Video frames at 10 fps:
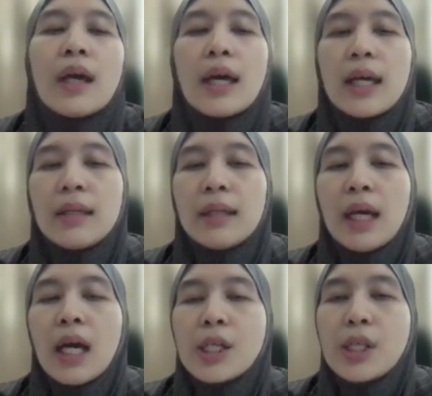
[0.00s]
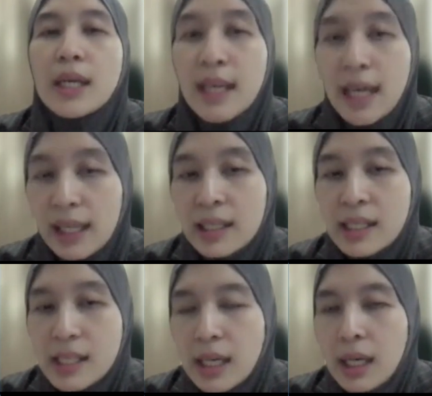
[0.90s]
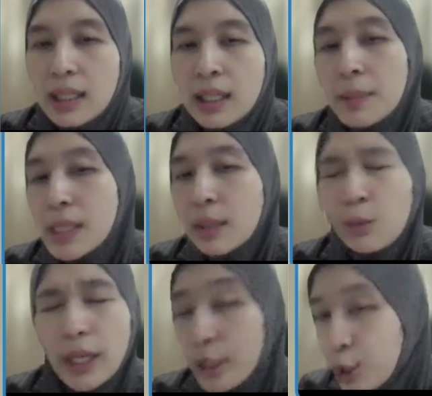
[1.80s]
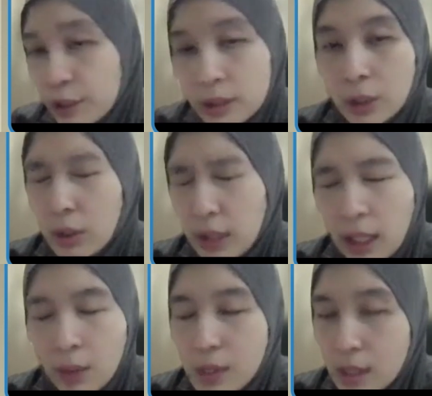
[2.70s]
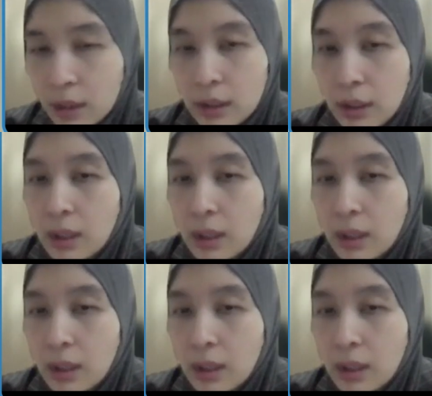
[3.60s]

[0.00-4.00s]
and hence 90% would actually not counsel